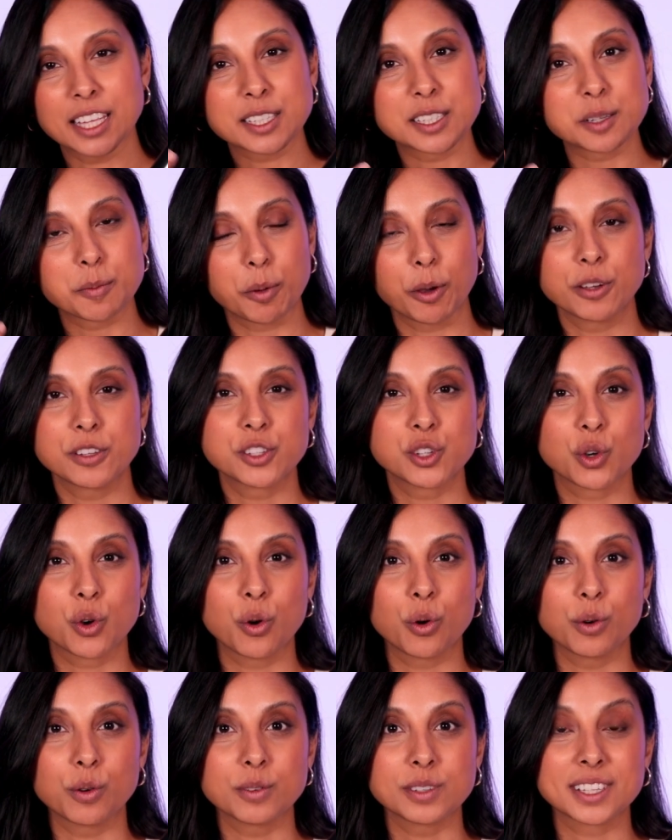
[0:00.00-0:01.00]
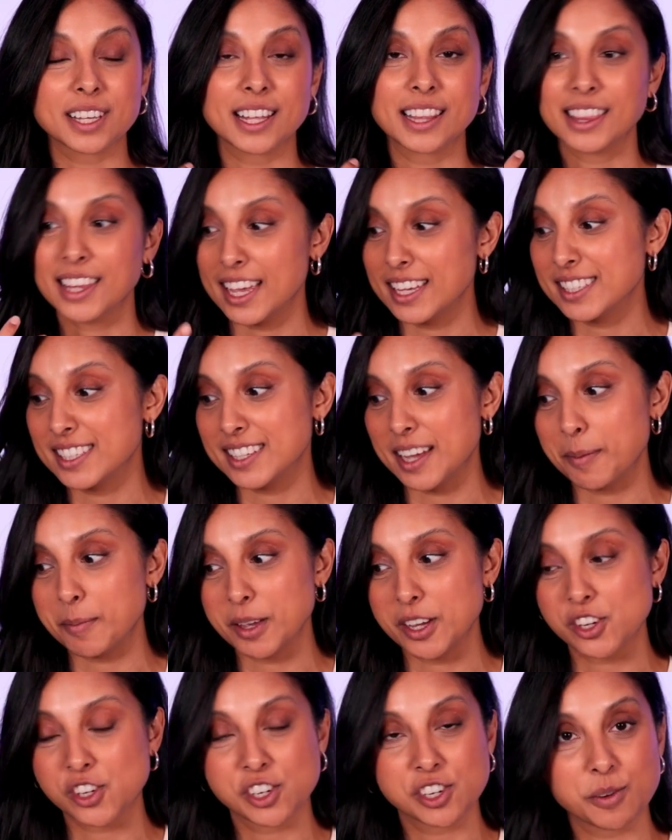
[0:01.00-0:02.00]
it's supposed to cause less
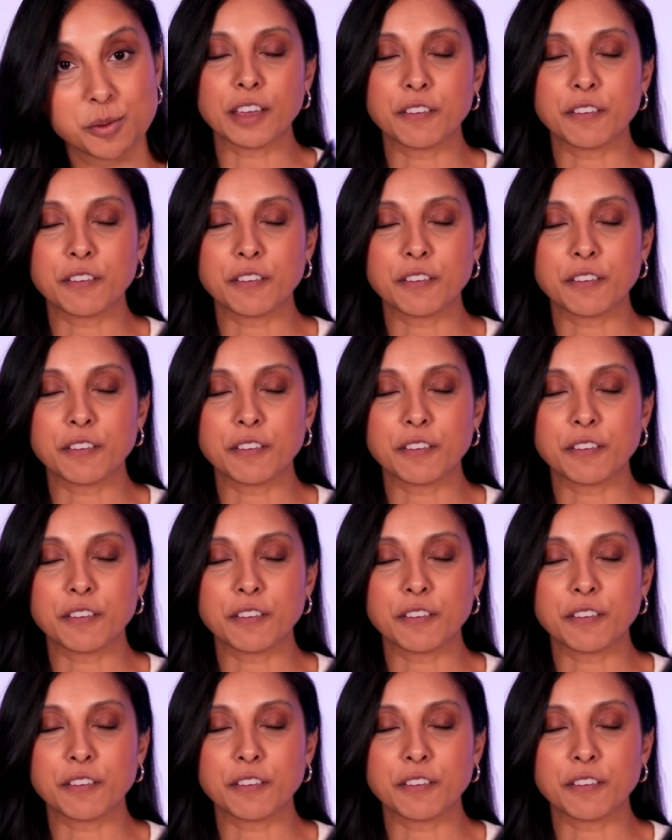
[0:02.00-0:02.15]
damage.